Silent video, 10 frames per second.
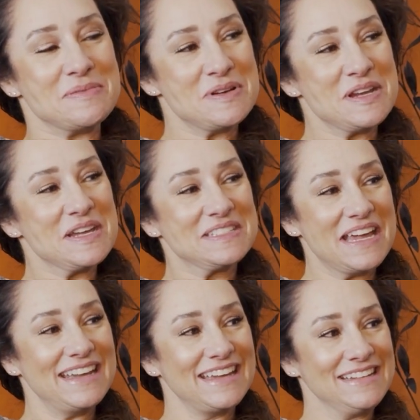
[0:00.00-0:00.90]
I'm pretty
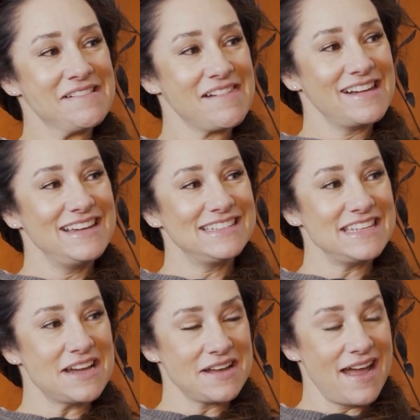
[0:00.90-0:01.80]
excited. He's a
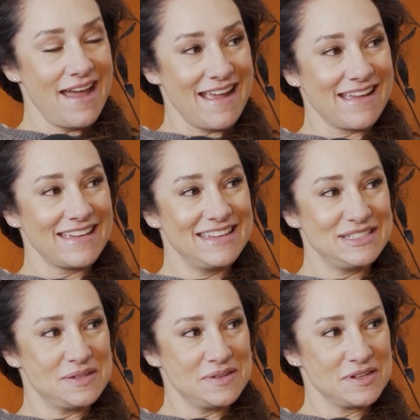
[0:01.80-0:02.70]
young guy.
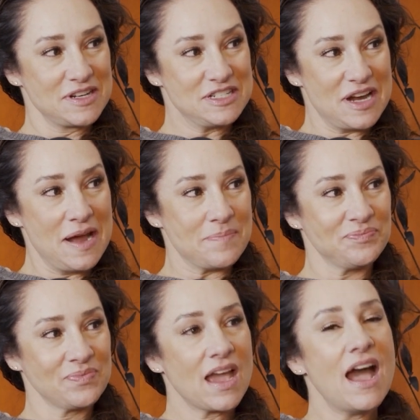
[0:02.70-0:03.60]
He's doing a good job.